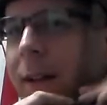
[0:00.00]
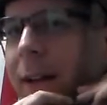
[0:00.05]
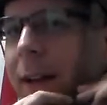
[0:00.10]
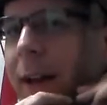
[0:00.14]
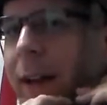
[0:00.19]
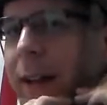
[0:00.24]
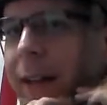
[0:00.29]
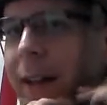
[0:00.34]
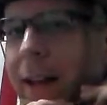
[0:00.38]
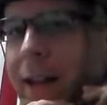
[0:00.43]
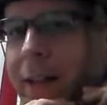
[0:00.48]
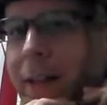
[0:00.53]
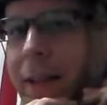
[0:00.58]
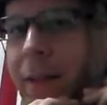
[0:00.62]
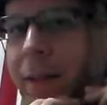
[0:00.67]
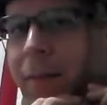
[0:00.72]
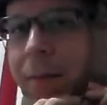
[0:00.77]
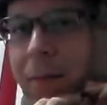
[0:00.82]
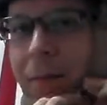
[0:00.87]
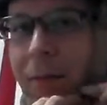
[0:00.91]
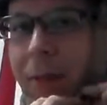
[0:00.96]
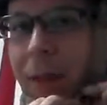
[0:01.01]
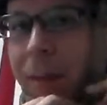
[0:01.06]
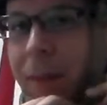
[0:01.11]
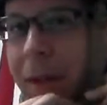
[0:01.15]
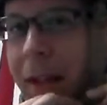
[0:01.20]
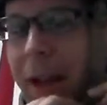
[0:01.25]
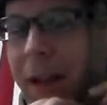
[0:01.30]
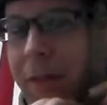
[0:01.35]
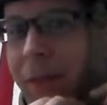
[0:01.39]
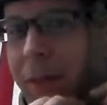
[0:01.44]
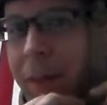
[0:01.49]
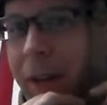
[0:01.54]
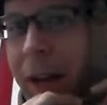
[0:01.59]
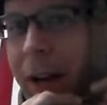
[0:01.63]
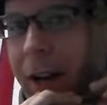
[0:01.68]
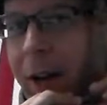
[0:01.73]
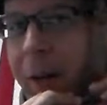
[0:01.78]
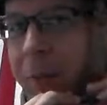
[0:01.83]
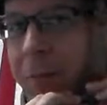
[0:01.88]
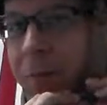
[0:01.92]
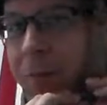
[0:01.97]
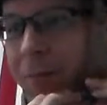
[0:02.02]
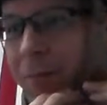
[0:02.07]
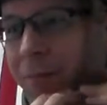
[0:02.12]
and then the plan from there.